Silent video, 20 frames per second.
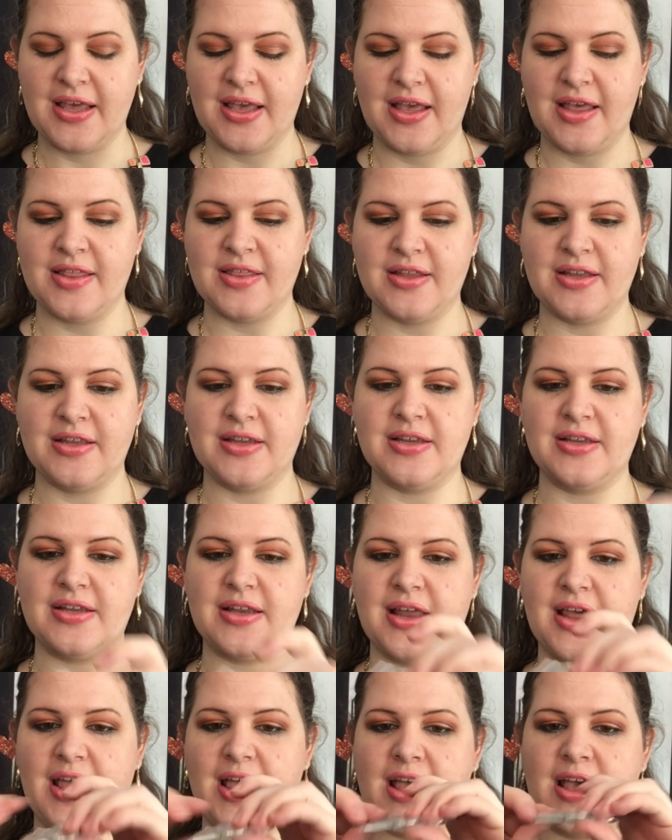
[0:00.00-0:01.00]
And then it
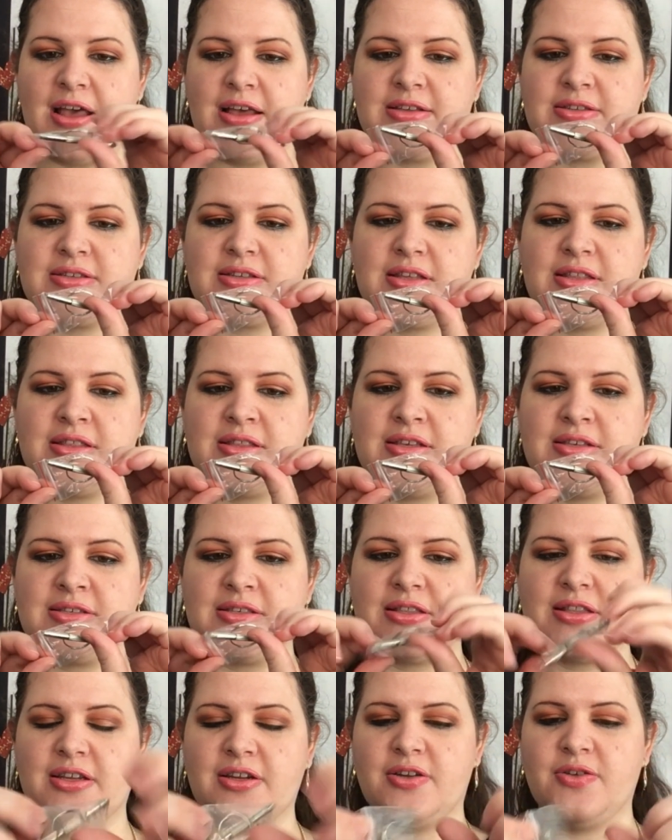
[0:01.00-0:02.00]
has
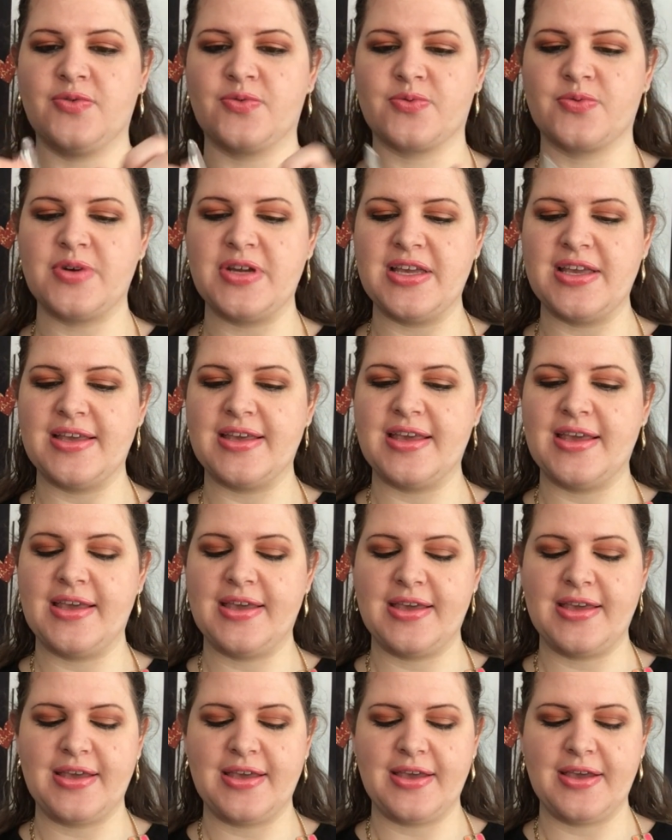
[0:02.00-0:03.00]
this little ring
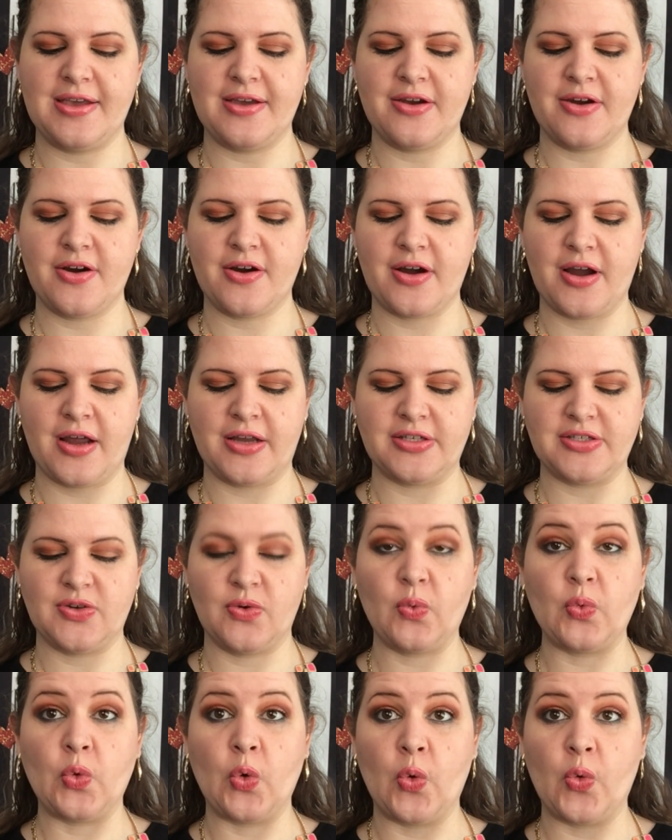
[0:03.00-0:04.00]
here.
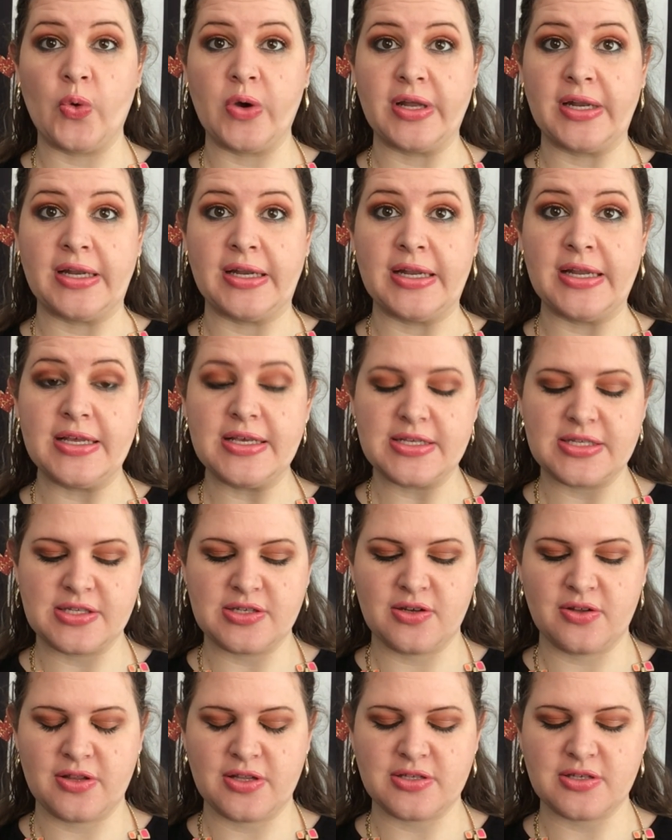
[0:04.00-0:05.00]
Don't know what it is,
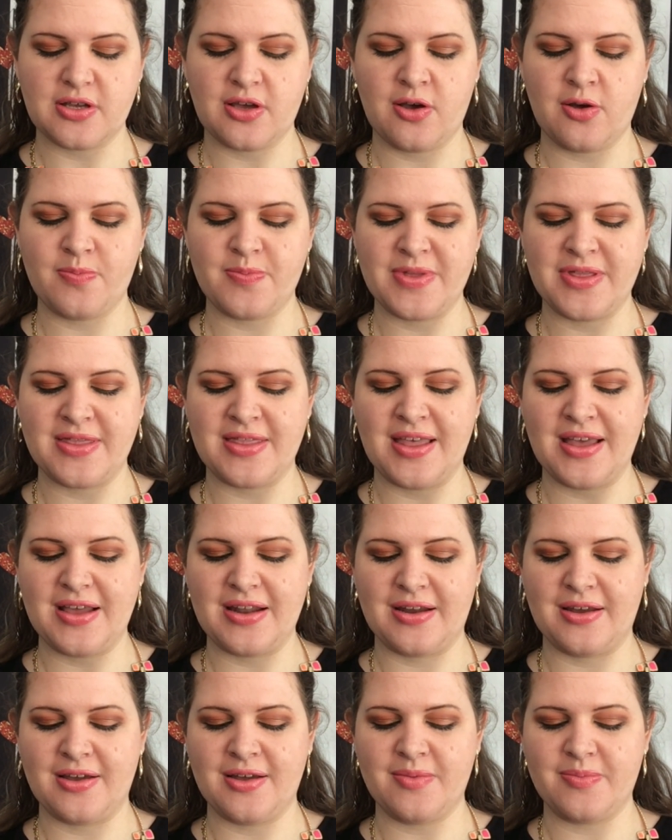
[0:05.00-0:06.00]
so let's open
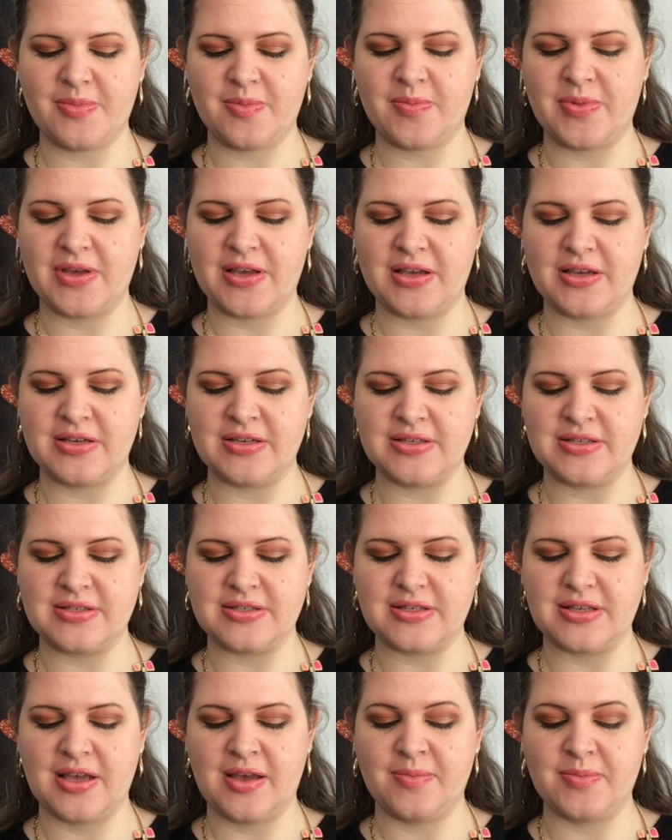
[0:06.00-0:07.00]
that up
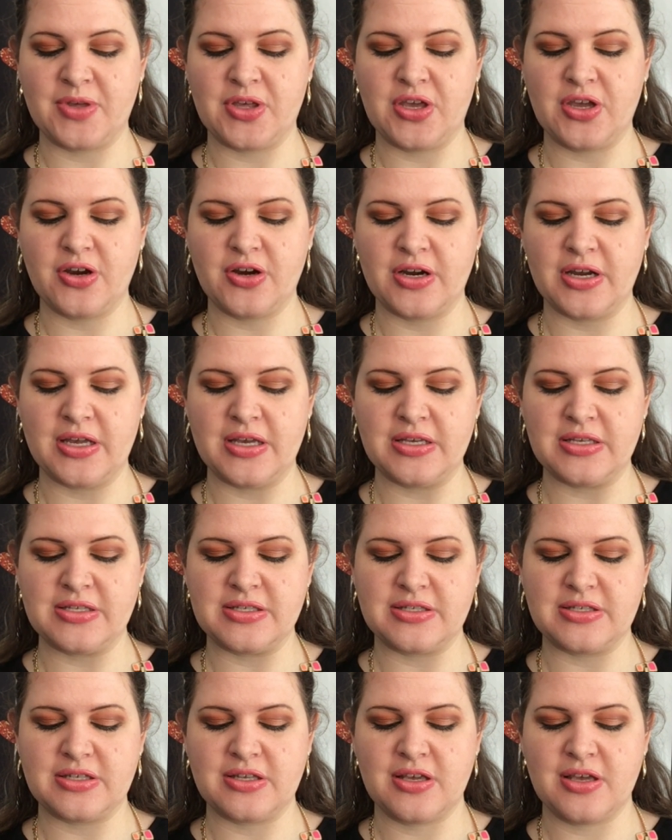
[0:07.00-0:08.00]
because I'm
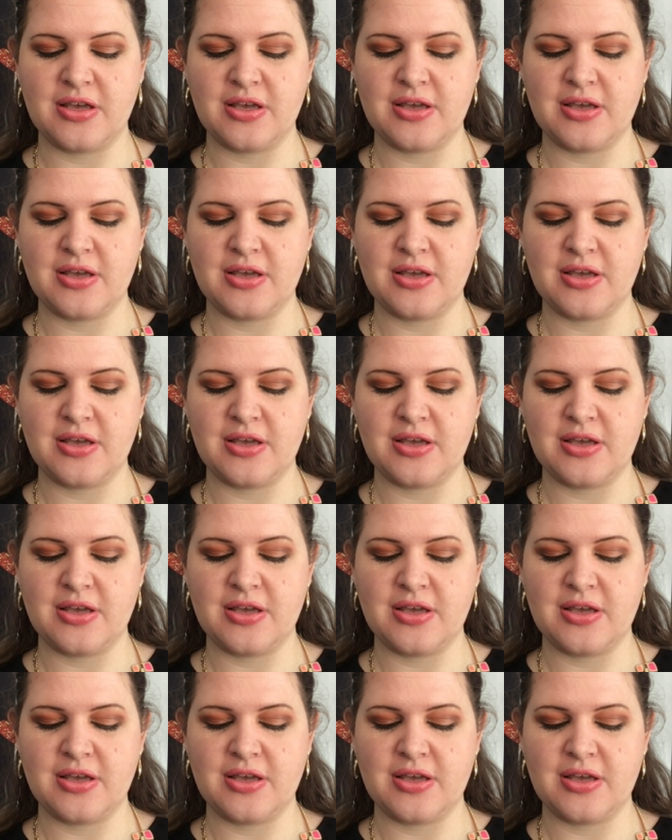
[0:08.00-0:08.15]
curious.